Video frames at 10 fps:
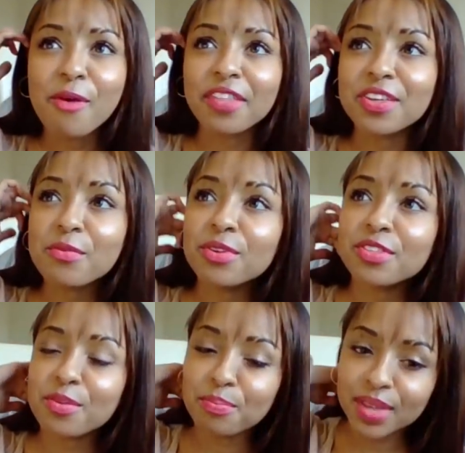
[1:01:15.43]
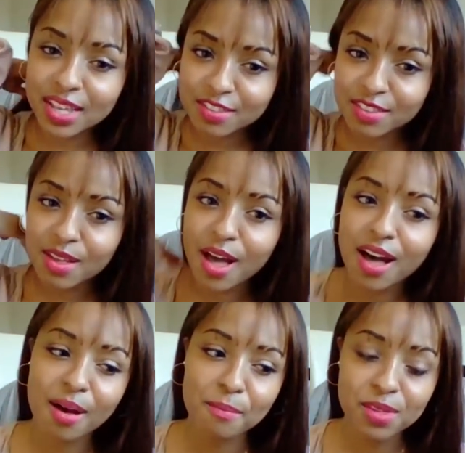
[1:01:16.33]
I think one of the biggest
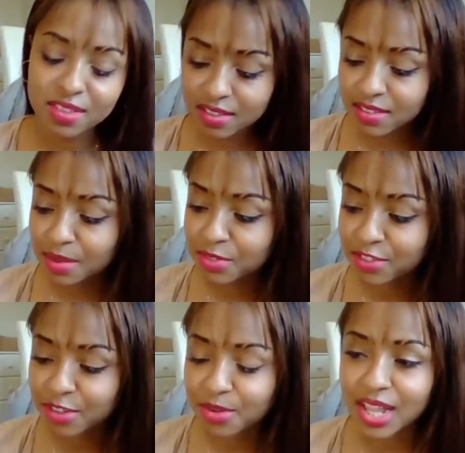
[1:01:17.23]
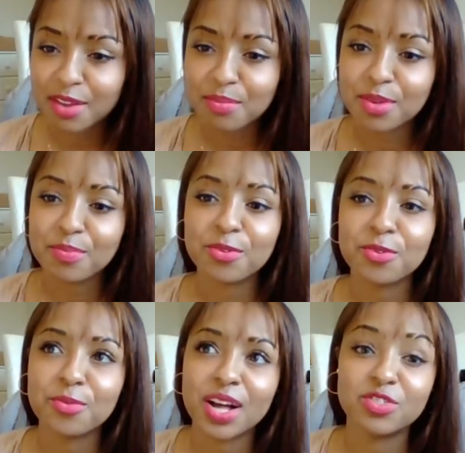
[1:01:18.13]
misconceptions, though, a lot of
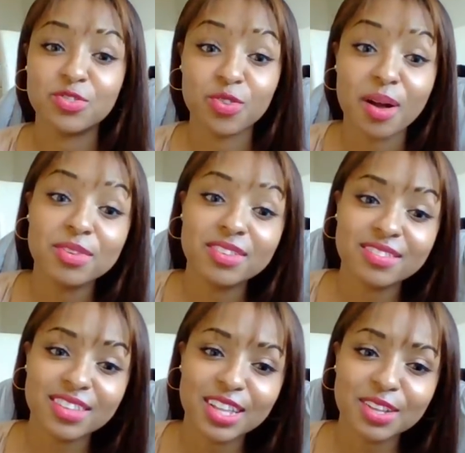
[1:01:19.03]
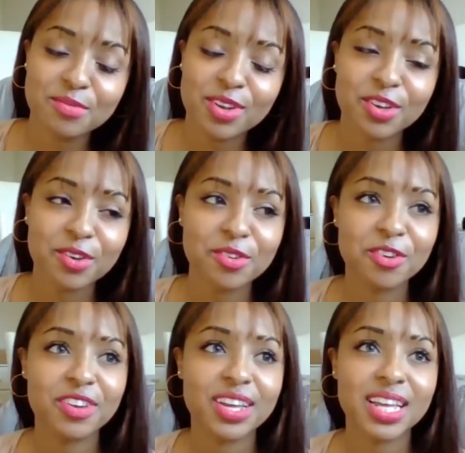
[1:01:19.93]
people watch dramas and then want to go to
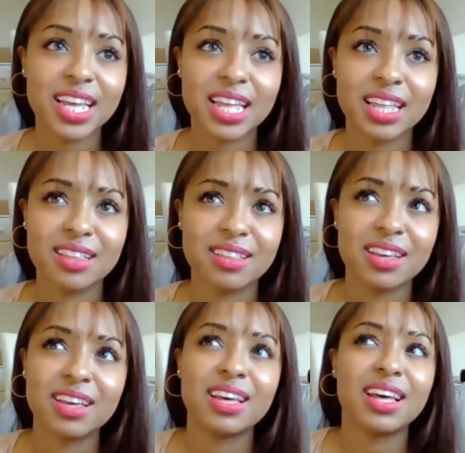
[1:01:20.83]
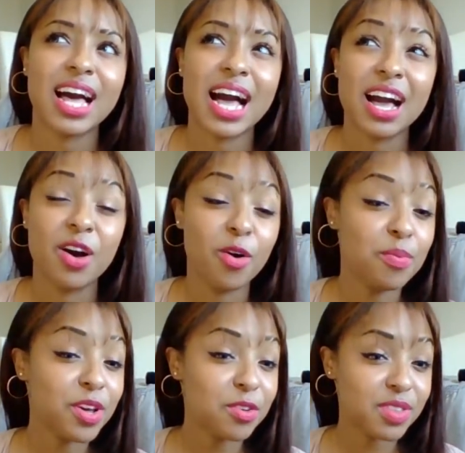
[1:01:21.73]
Korea. And I
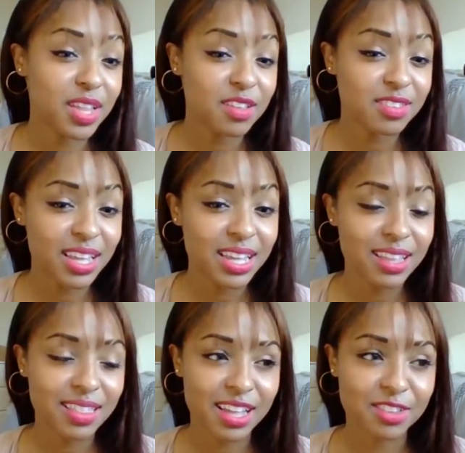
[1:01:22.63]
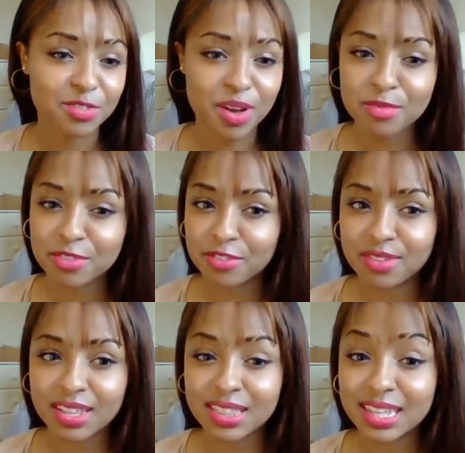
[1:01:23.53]
hope it goes without saying that dramas are
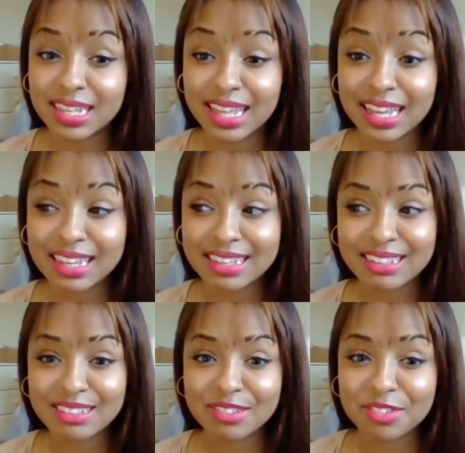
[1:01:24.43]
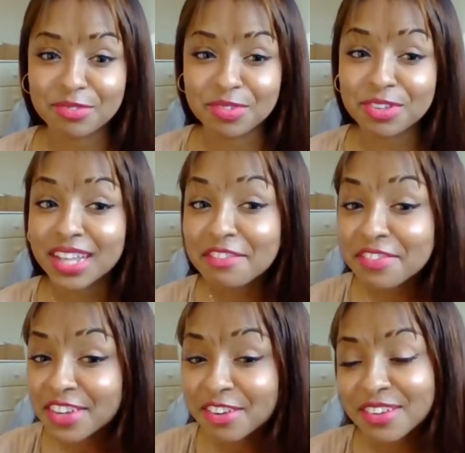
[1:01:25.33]
nothing like real
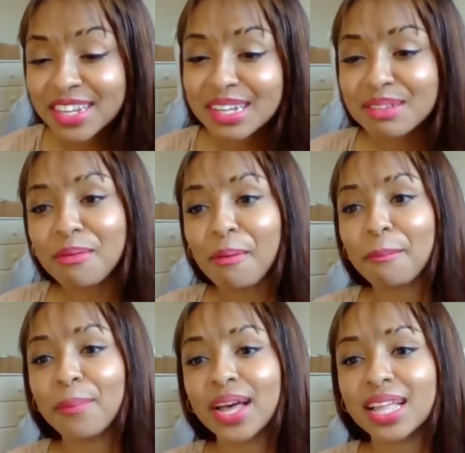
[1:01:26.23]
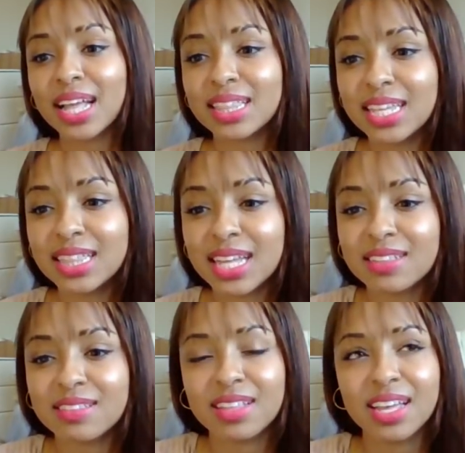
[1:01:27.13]
life in Korea. But I think
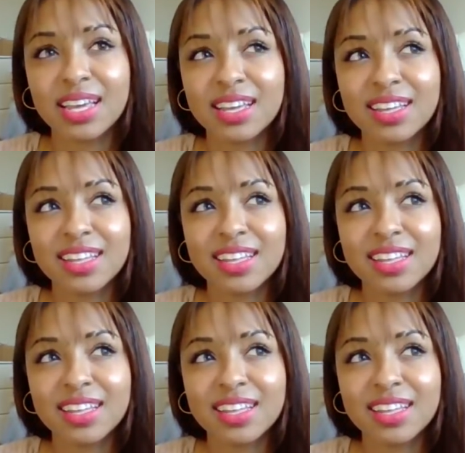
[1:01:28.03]
that's like,